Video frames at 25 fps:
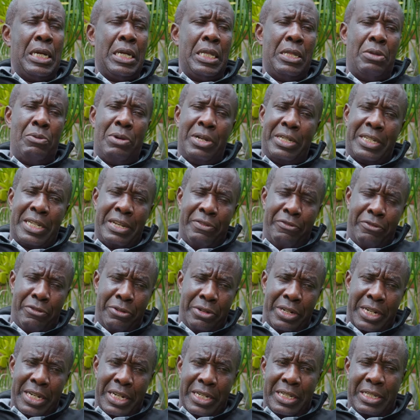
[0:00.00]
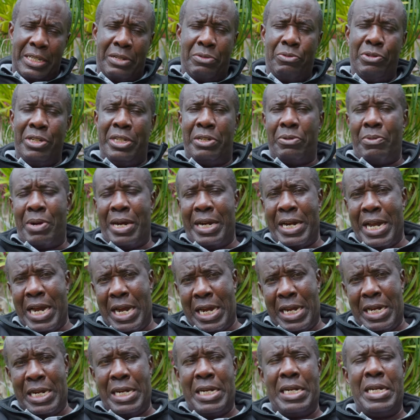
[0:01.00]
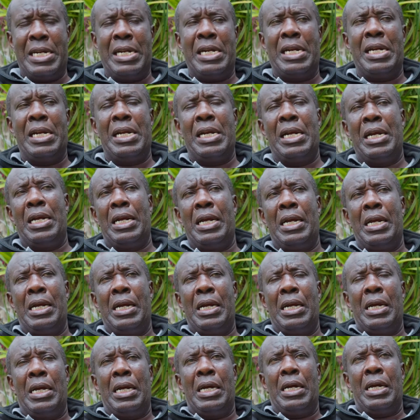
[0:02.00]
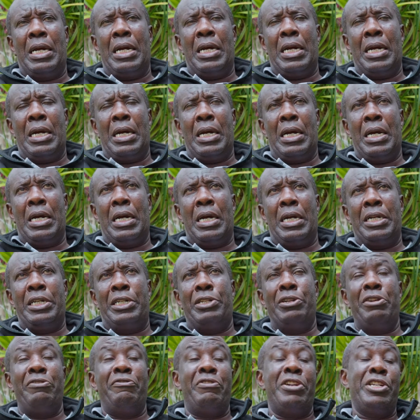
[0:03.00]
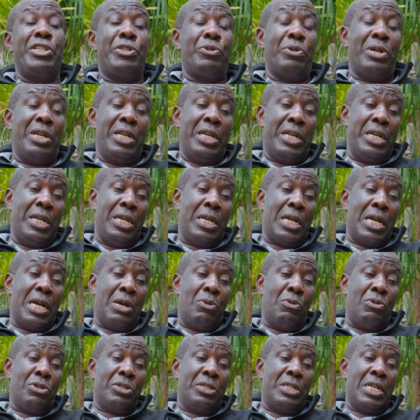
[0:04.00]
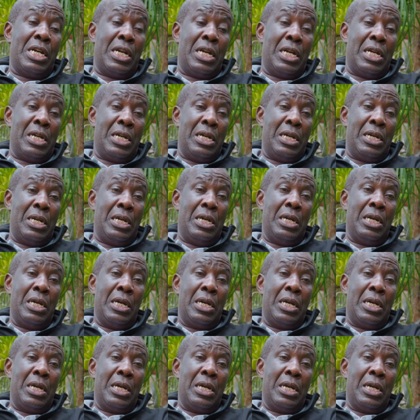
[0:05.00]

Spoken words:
There were several tests which were done until eventually I was done